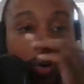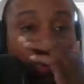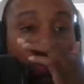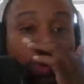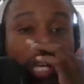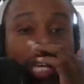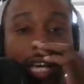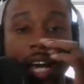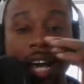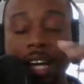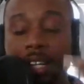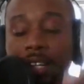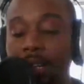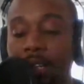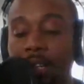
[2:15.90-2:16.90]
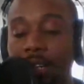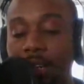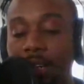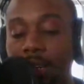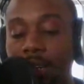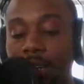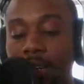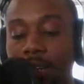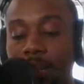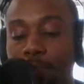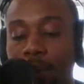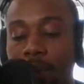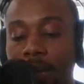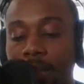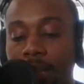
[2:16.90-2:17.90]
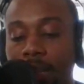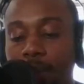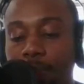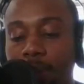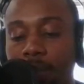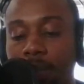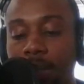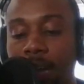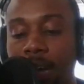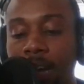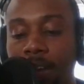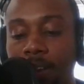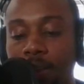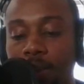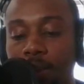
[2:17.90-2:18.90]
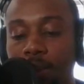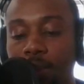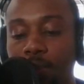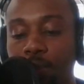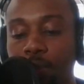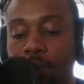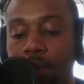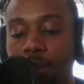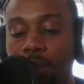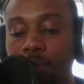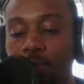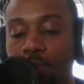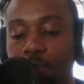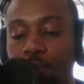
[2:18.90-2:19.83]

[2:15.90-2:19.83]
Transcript: We got a pandemic that we're